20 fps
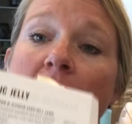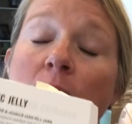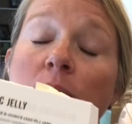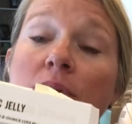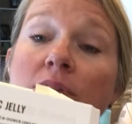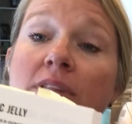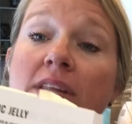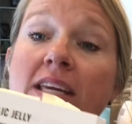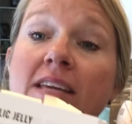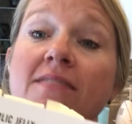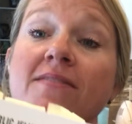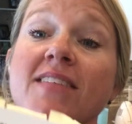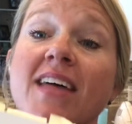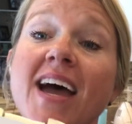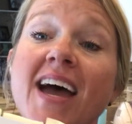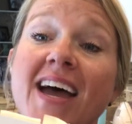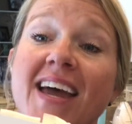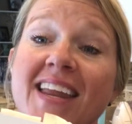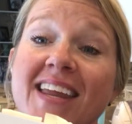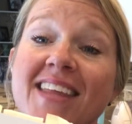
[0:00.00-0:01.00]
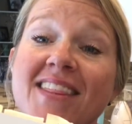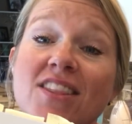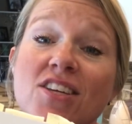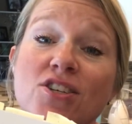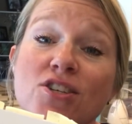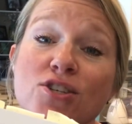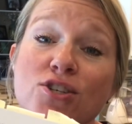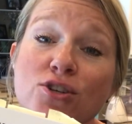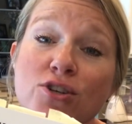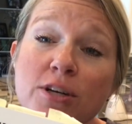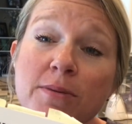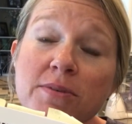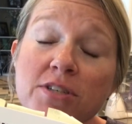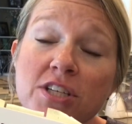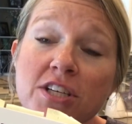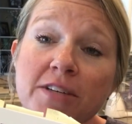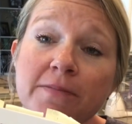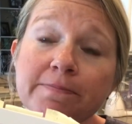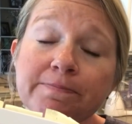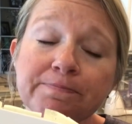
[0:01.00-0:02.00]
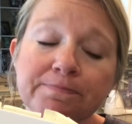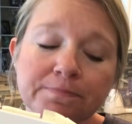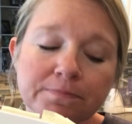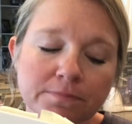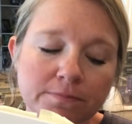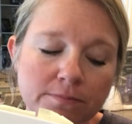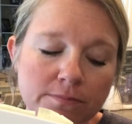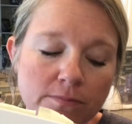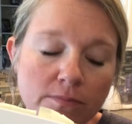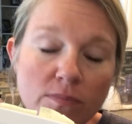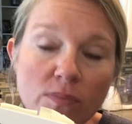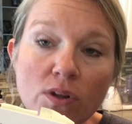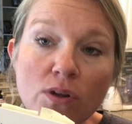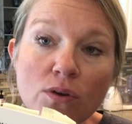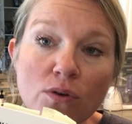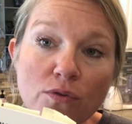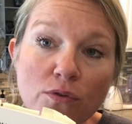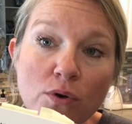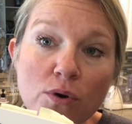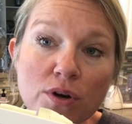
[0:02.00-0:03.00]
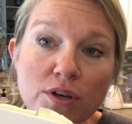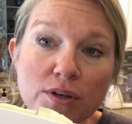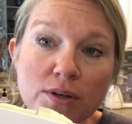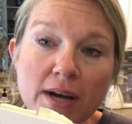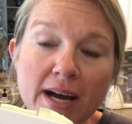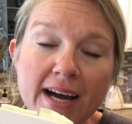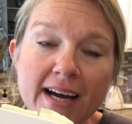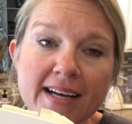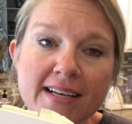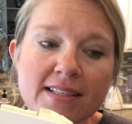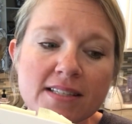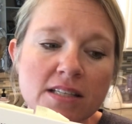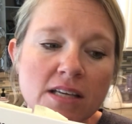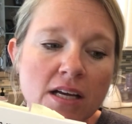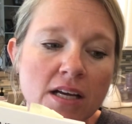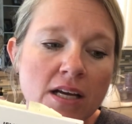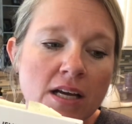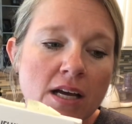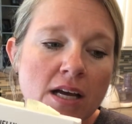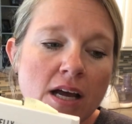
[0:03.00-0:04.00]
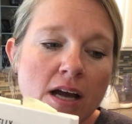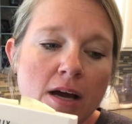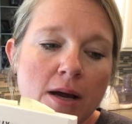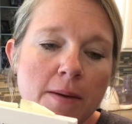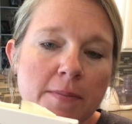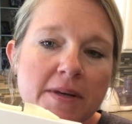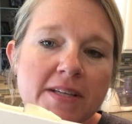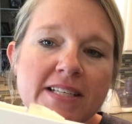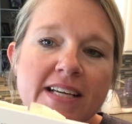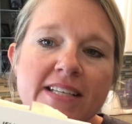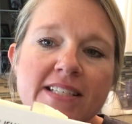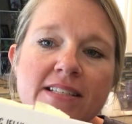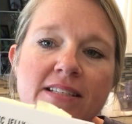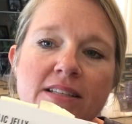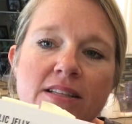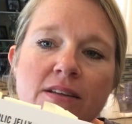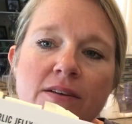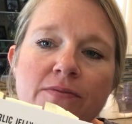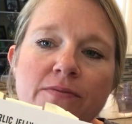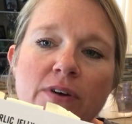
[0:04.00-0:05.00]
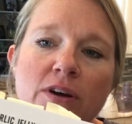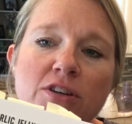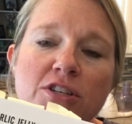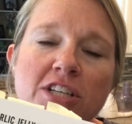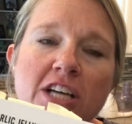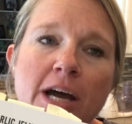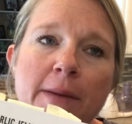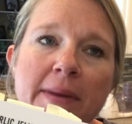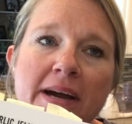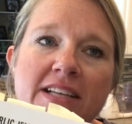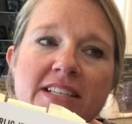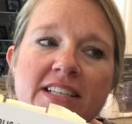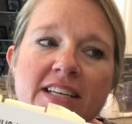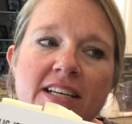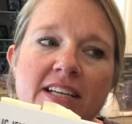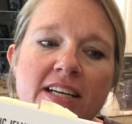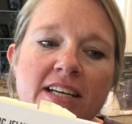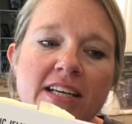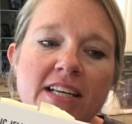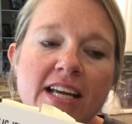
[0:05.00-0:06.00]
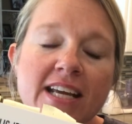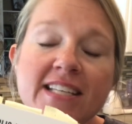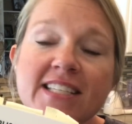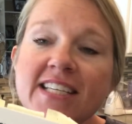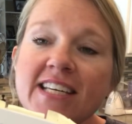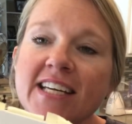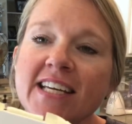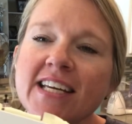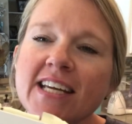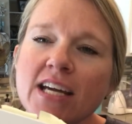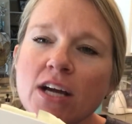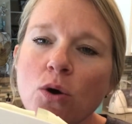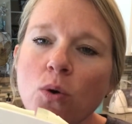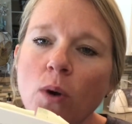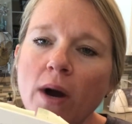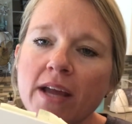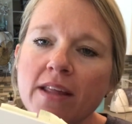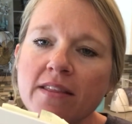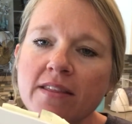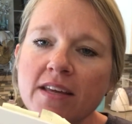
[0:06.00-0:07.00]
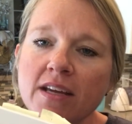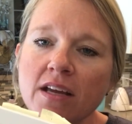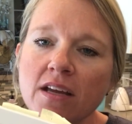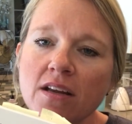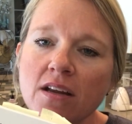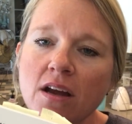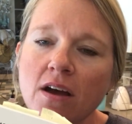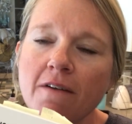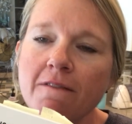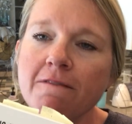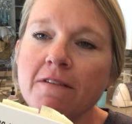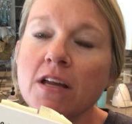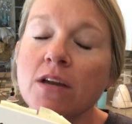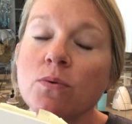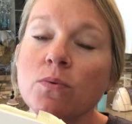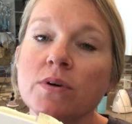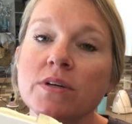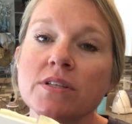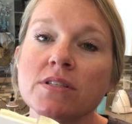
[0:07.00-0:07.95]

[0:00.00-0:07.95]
will leave that in the description for you guys, because the first time I did it, it didn't get quite thick enough. It